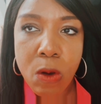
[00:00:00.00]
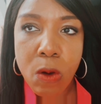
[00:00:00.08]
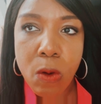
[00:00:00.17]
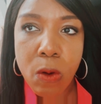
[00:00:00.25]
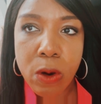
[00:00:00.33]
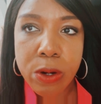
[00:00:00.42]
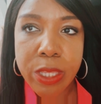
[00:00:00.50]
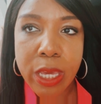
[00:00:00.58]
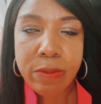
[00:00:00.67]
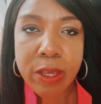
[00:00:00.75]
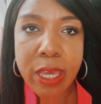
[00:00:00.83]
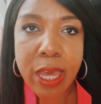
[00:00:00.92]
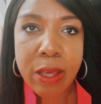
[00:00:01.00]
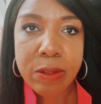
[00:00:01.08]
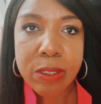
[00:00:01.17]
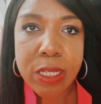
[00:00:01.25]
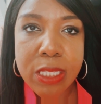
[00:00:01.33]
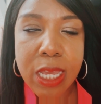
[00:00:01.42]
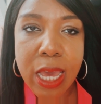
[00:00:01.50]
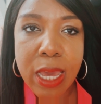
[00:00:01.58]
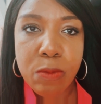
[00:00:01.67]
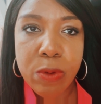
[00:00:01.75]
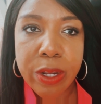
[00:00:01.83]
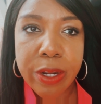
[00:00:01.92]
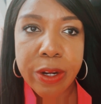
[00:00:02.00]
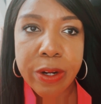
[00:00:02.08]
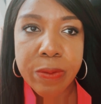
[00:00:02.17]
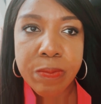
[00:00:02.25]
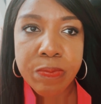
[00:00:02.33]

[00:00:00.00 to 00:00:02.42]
Or they can recount a time where